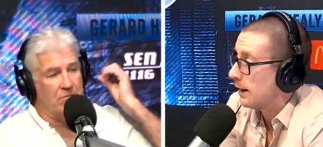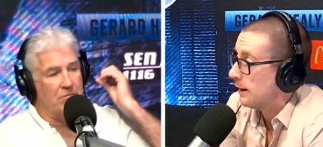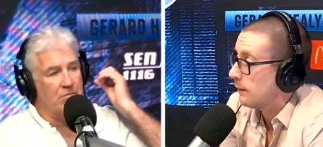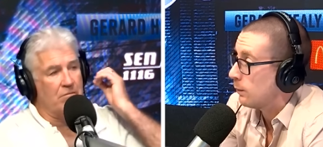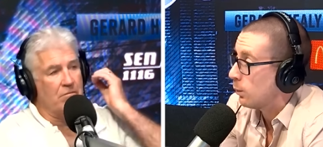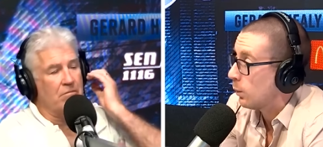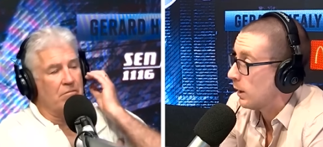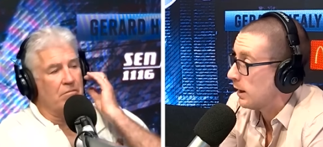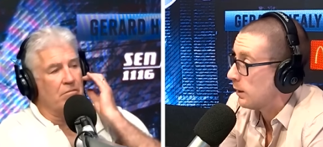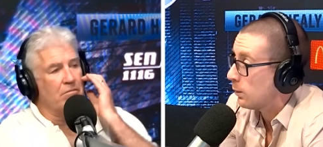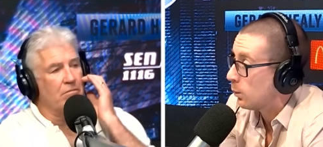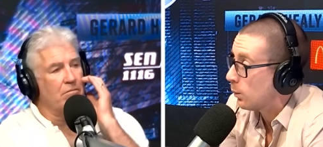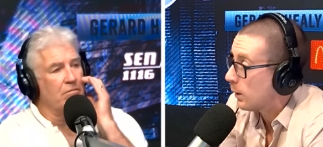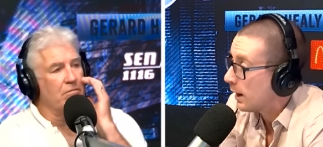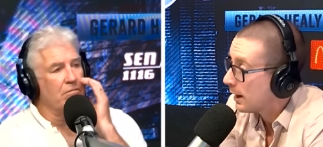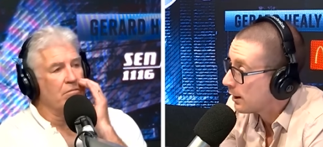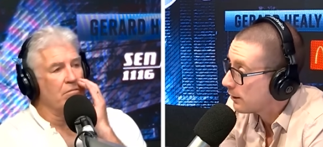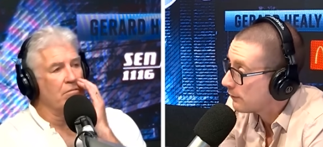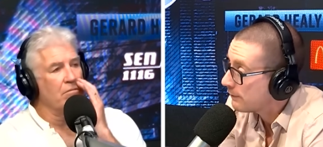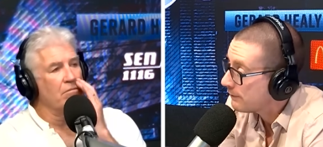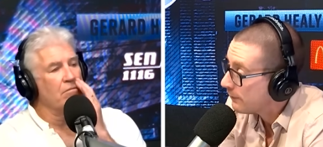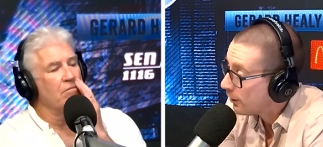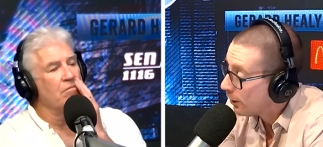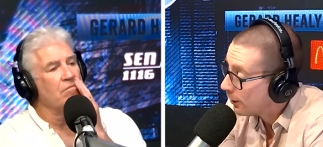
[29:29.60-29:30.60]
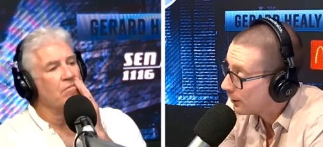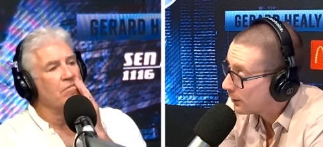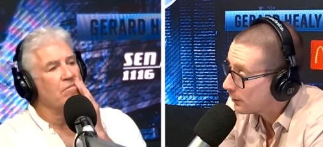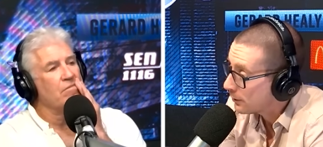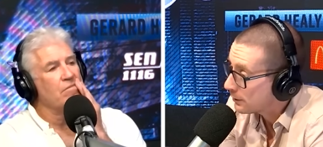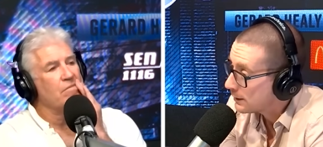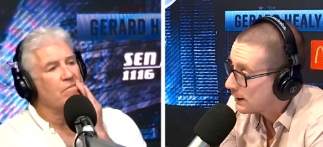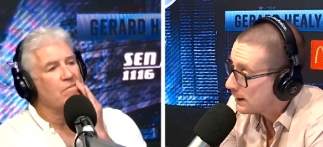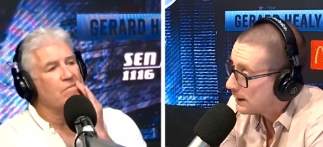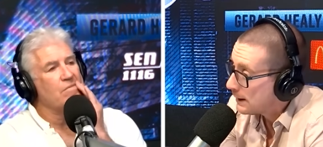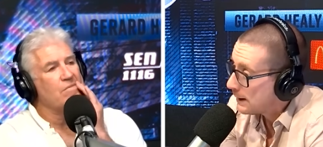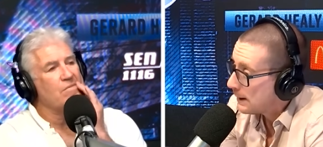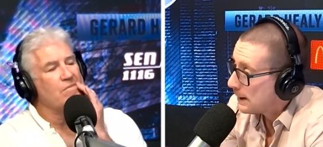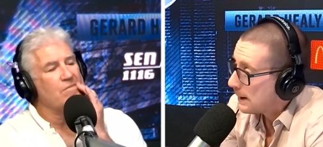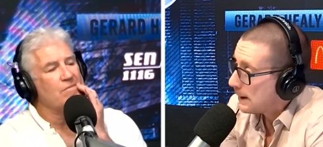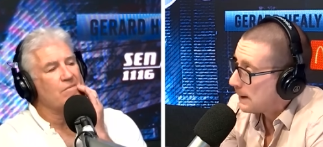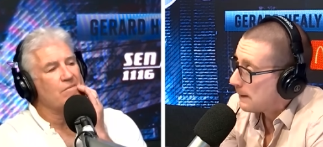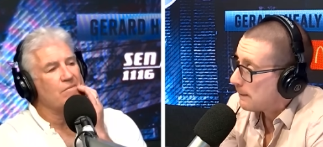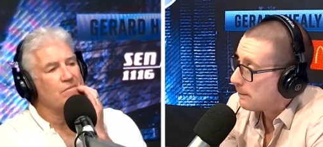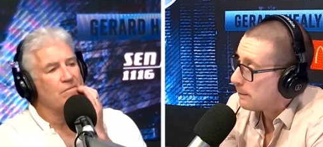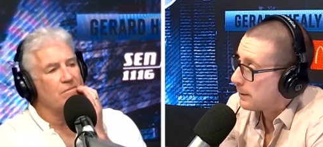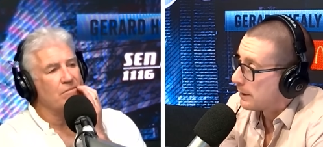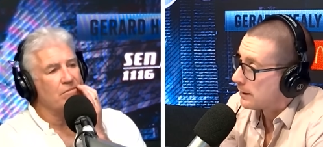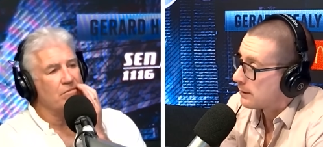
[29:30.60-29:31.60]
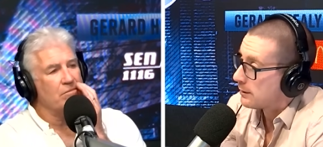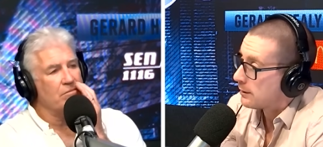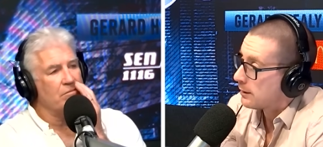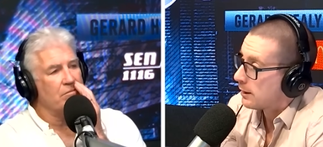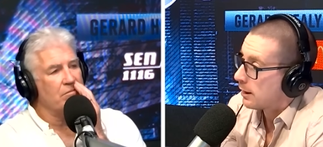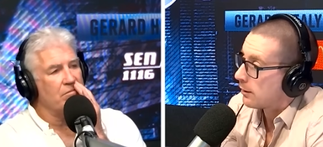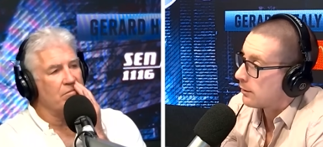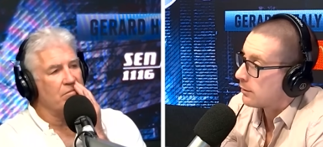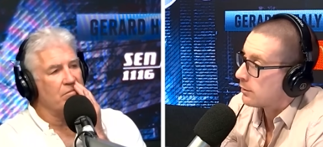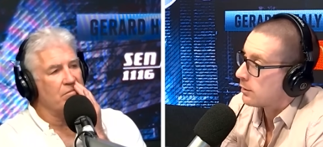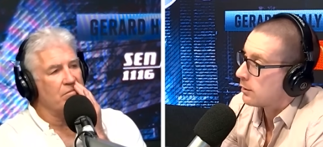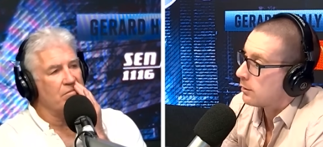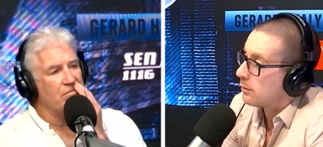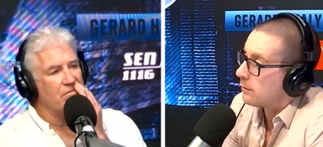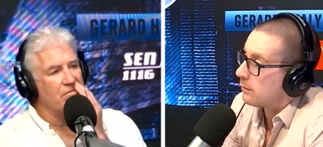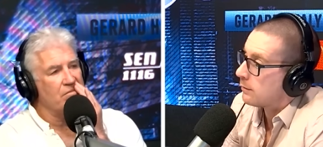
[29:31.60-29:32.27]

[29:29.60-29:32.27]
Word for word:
Speaker 1: Adelaide week one of finals, but you know,